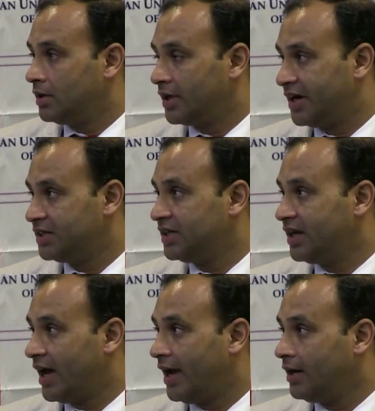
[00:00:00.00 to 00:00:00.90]
greater than
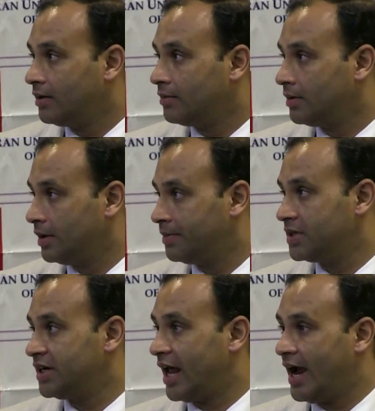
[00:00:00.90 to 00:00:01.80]

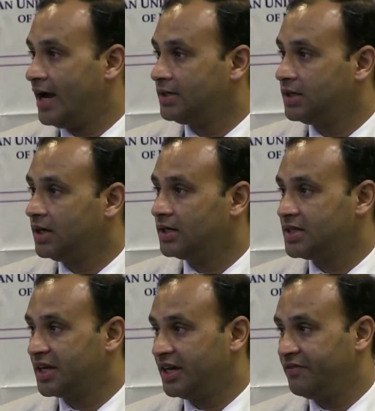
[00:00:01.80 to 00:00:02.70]
9% had a
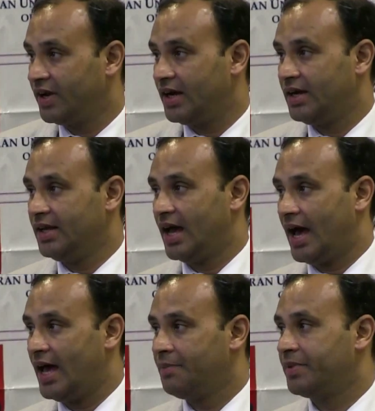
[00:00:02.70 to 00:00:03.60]
significantly
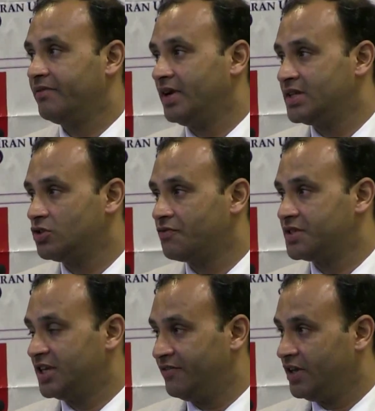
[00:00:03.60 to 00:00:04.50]
higher prevalence of
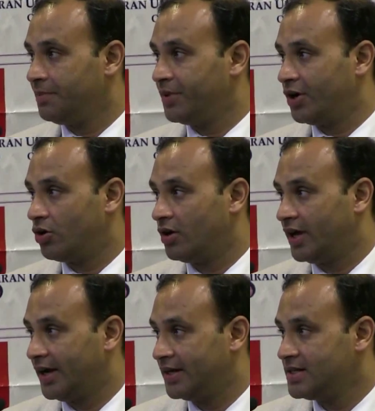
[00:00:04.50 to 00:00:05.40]
severe
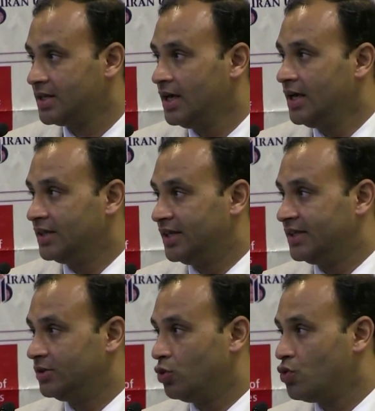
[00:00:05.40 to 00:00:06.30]
periodontitis
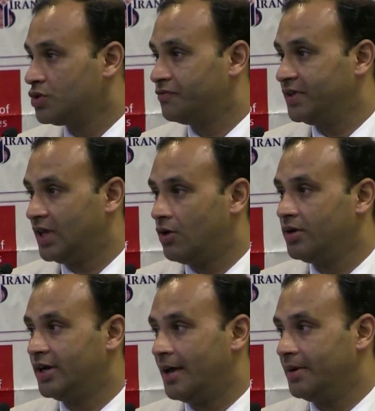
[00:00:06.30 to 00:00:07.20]
than those
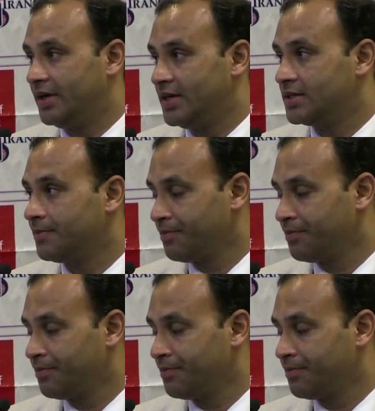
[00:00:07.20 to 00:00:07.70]
without diabetes.